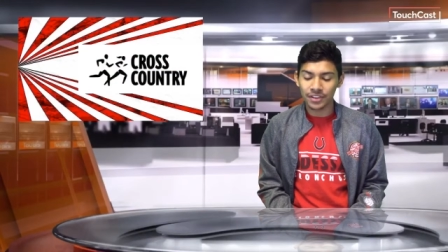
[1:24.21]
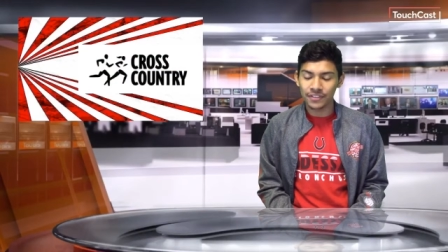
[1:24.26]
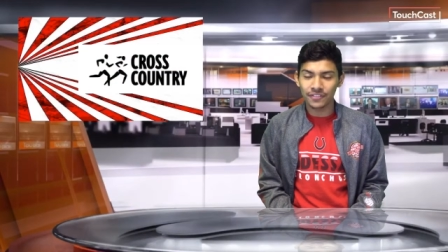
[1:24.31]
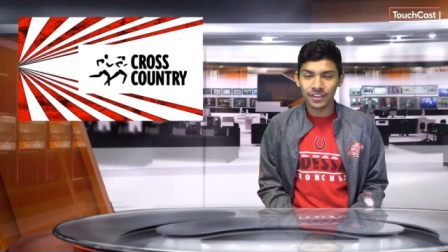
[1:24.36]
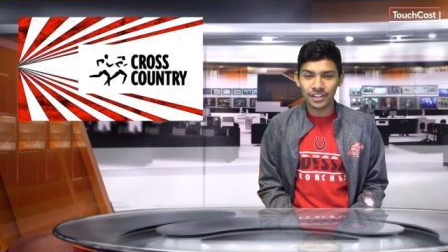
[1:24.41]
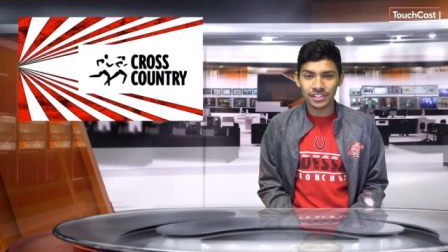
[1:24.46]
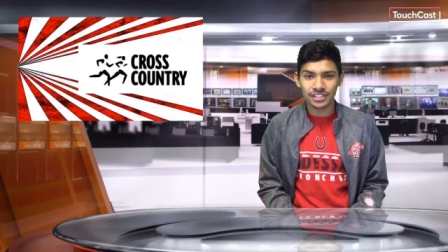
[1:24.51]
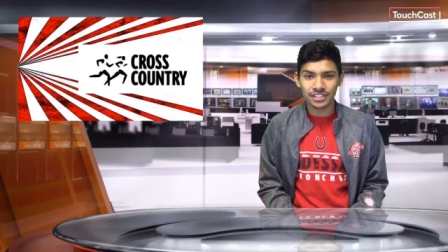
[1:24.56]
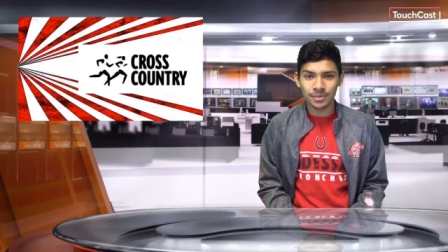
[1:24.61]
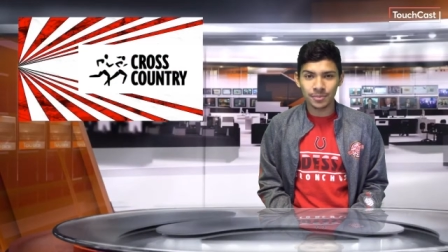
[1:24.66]

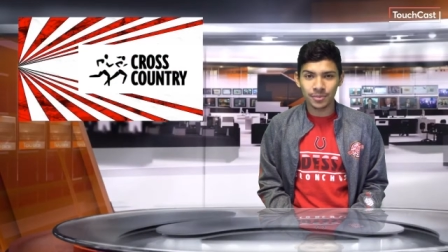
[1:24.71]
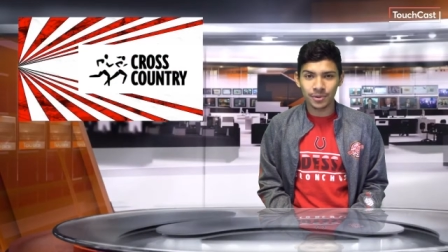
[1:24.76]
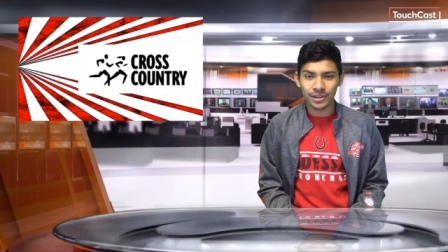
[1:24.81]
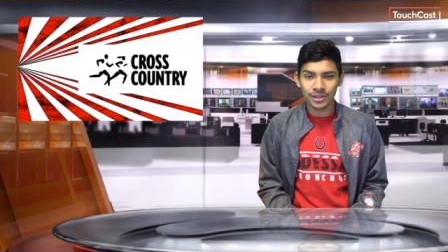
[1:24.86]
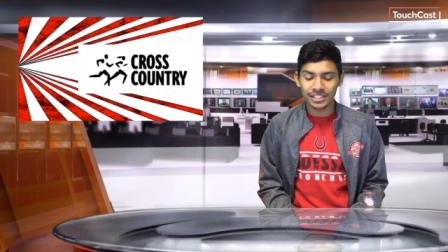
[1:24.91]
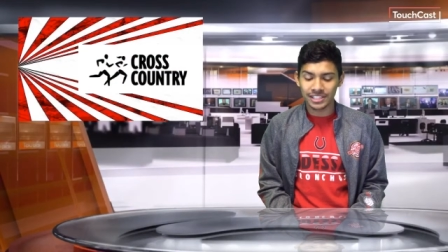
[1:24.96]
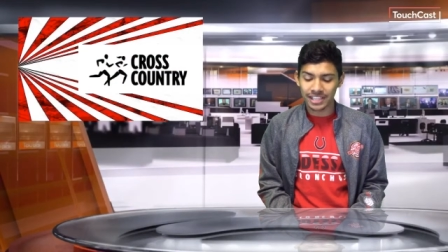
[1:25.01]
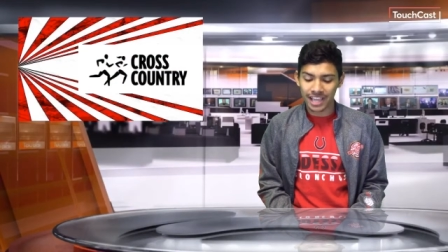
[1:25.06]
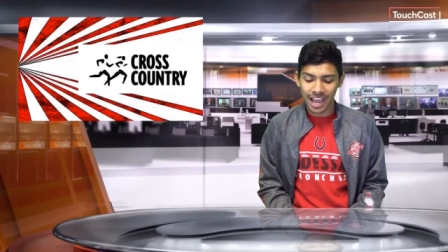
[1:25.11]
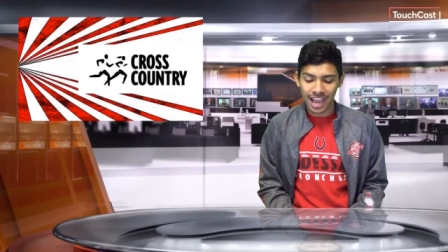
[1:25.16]
Varsity
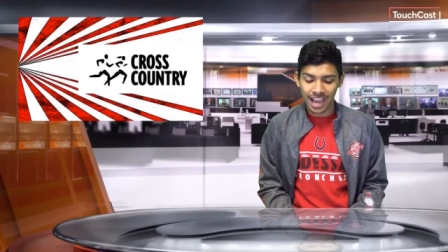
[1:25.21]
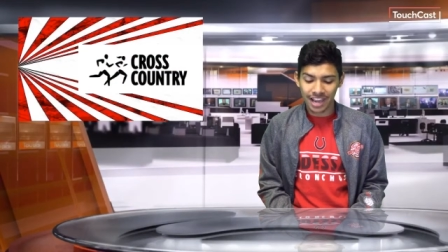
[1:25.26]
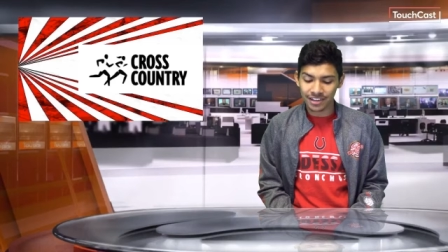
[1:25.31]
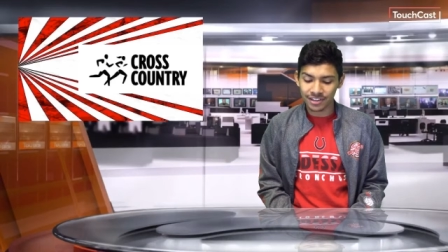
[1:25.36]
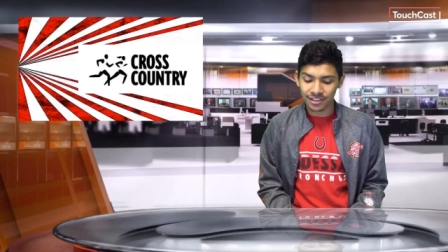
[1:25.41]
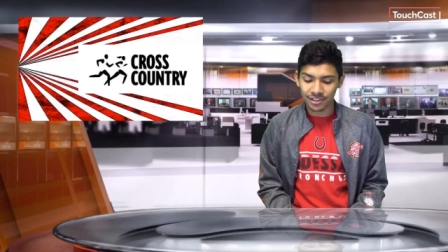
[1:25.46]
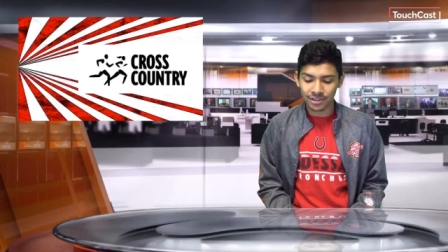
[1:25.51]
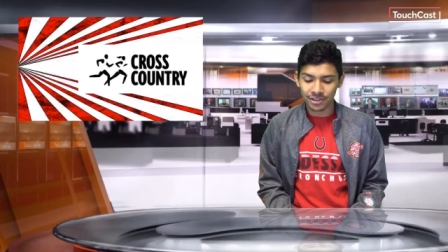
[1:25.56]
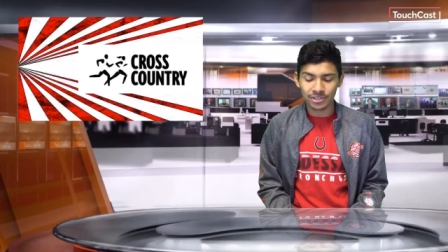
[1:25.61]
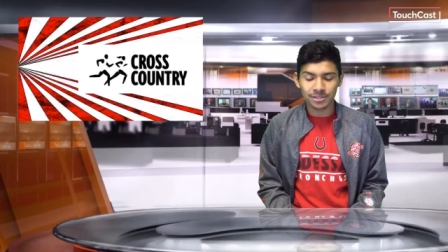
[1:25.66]
boys
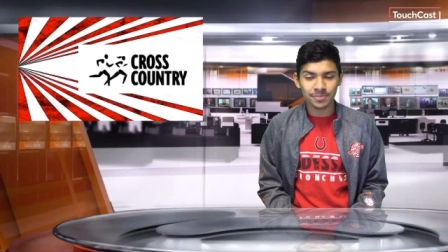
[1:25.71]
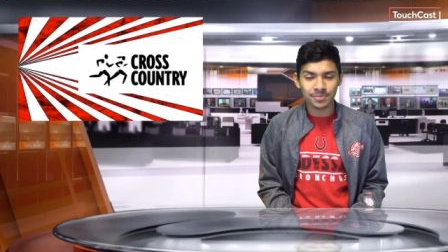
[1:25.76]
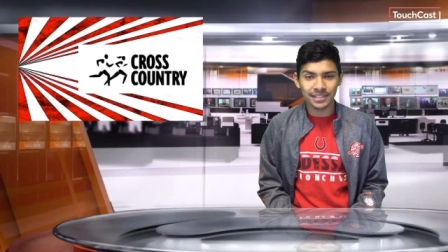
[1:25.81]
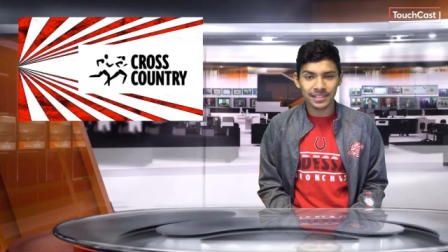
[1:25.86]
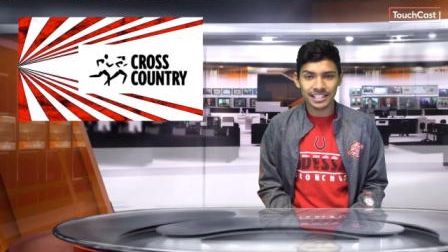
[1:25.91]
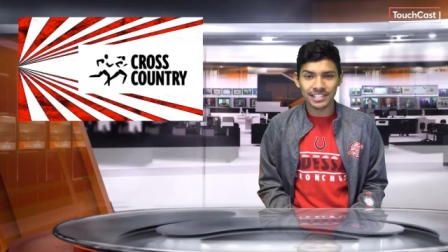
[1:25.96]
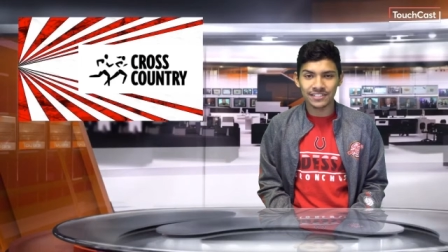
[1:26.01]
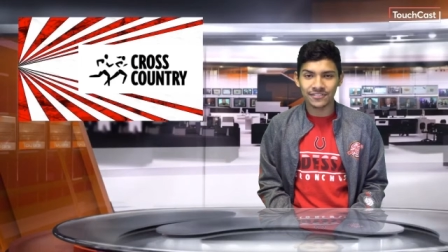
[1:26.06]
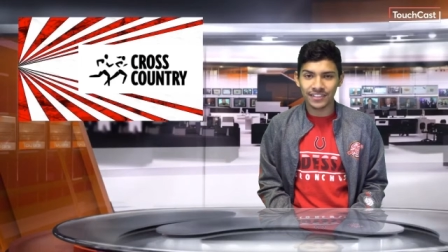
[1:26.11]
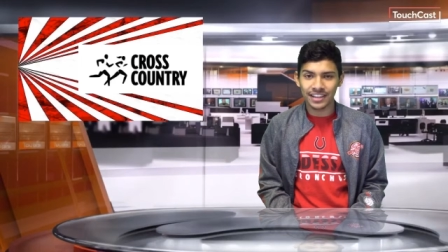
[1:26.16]
and girls
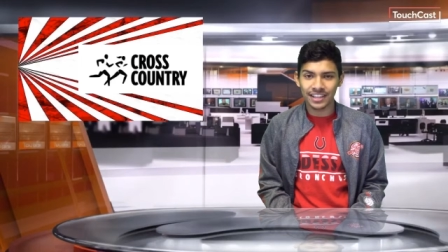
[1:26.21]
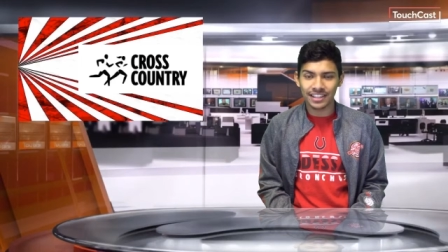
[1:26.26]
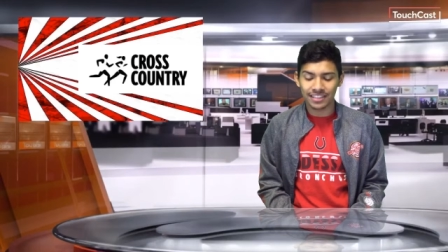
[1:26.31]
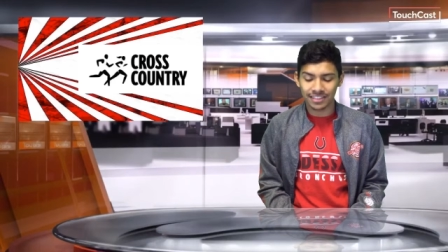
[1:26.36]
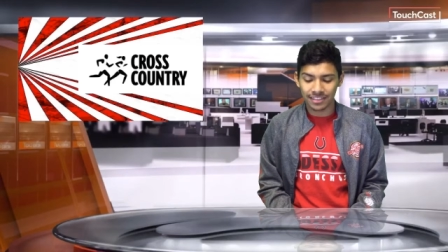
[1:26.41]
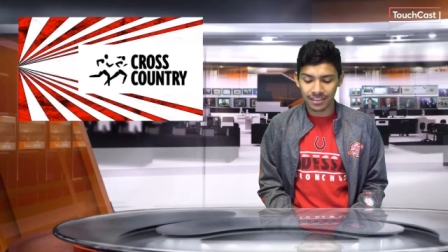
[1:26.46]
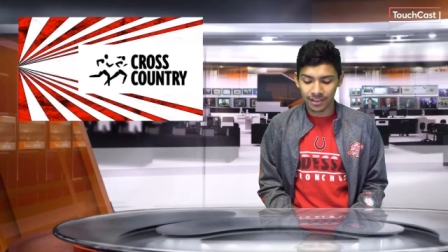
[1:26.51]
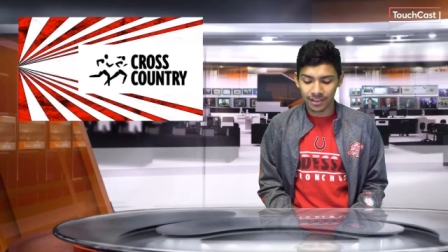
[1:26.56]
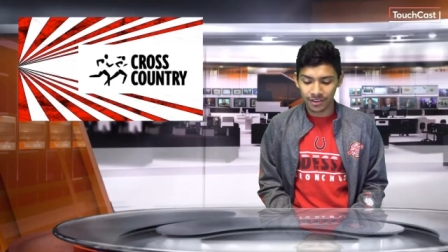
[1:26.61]
placed 5th